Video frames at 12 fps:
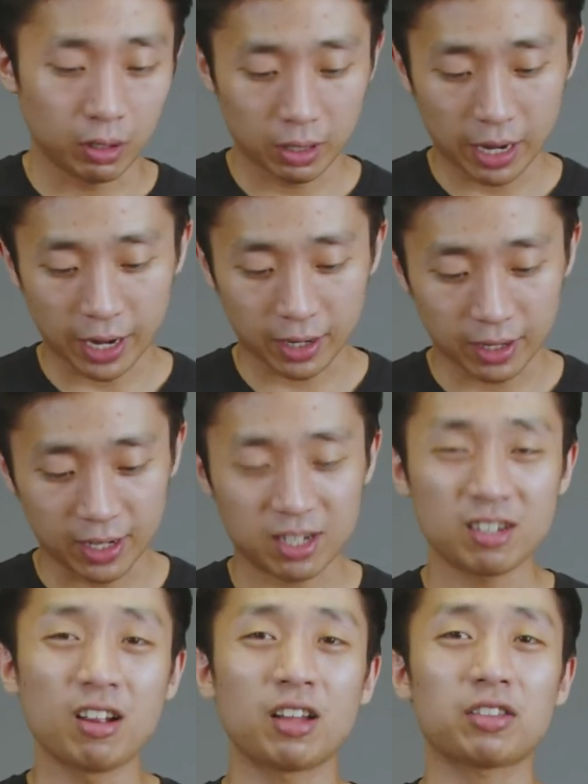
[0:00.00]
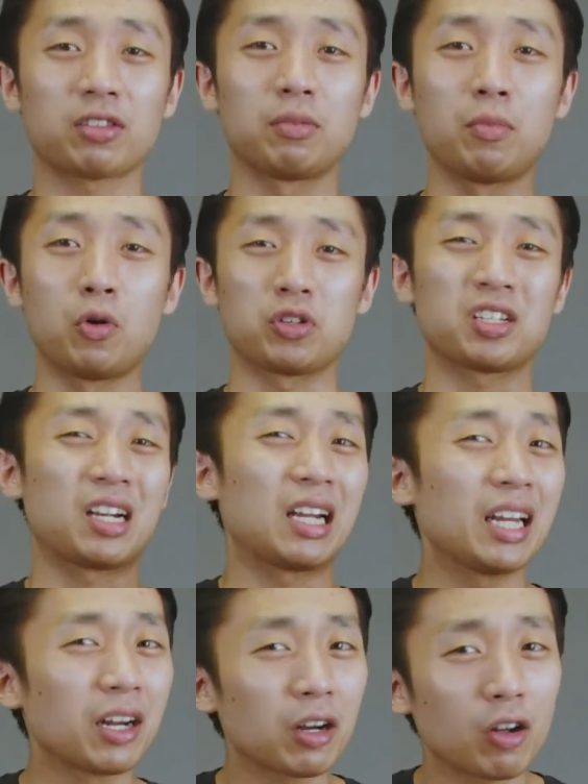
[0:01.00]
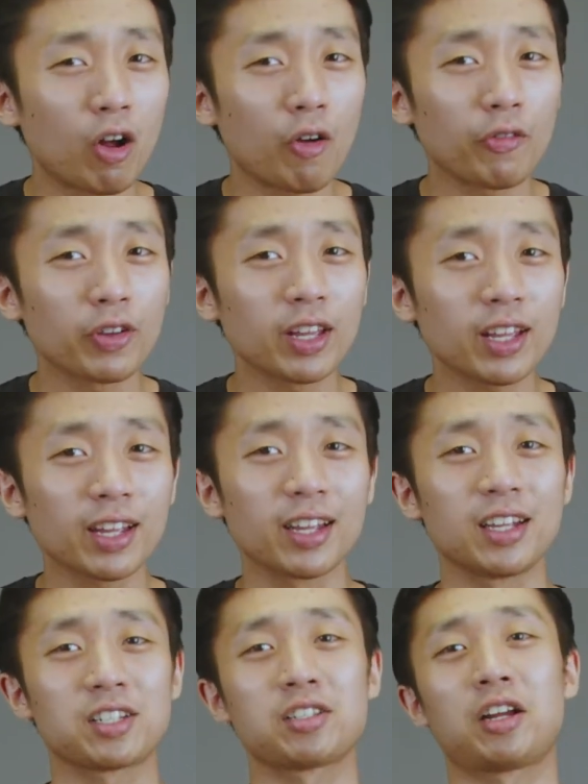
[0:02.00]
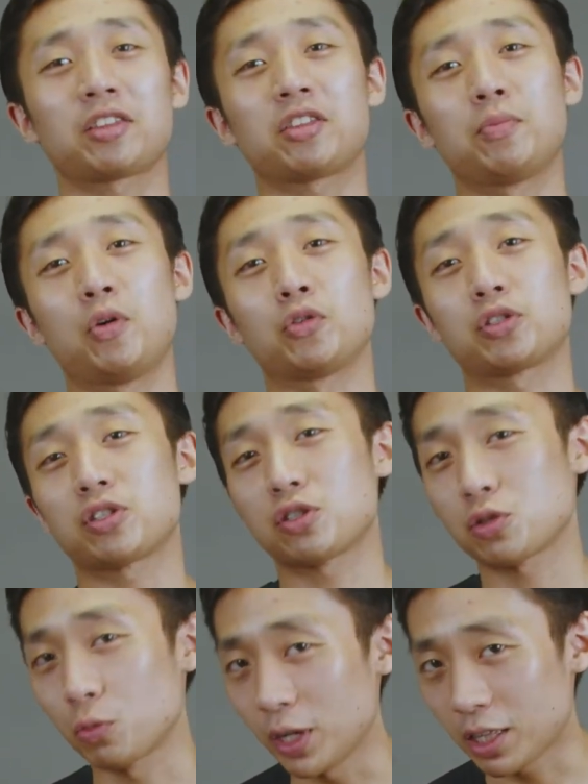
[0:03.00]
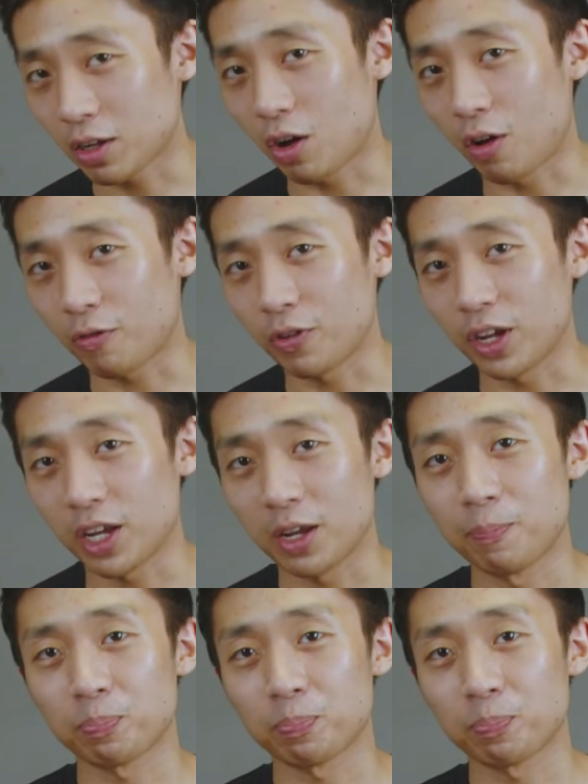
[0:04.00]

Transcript: Like, it's not the most clear coffee, it's not the most sweet coffee,